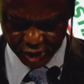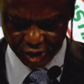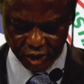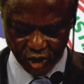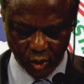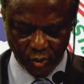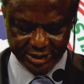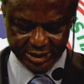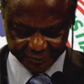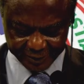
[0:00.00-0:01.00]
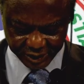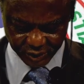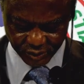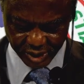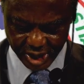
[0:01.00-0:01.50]
God will defend you
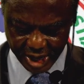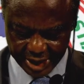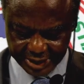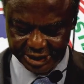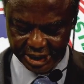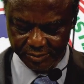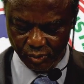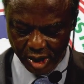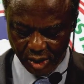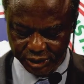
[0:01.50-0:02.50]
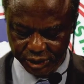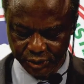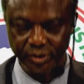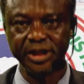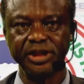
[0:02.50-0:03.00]
and it shall be well with you
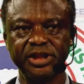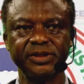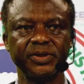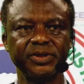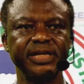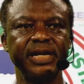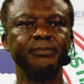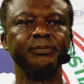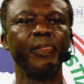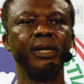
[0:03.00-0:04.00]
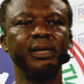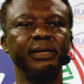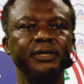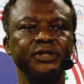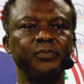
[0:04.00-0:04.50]
in Jesus' name. Let
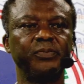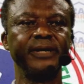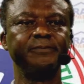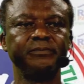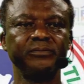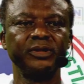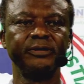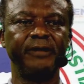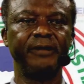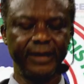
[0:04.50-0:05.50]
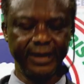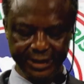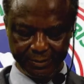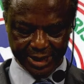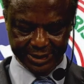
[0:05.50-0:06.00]
us pray. Father, in the
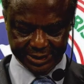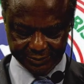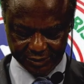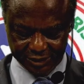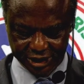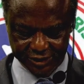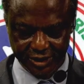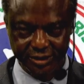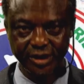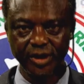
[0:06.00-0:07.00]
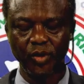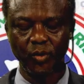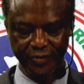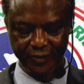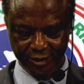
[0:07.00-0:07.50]
mighty name of Jesus, we
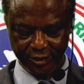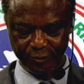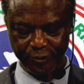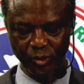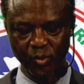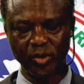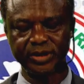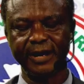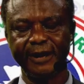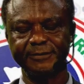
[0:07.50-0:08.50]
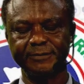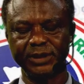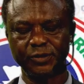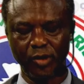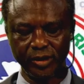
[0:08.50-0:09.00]
thank you for the word that has been
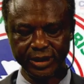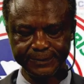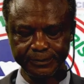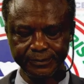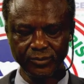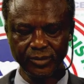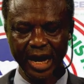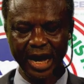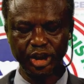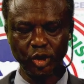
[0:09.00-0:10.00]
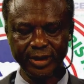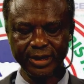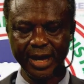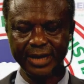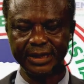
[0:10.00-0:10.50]
spoken, assuring
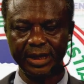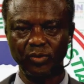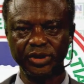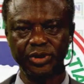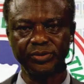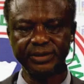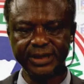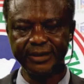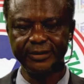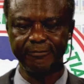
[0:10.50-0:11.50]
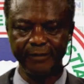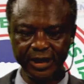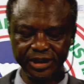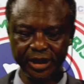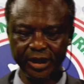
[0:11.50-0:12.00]
us that we should not take revenge
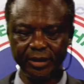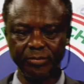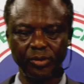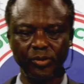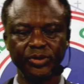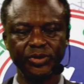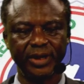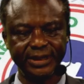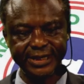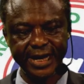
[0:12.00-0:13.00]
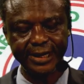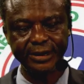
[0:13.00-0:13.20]
because you are there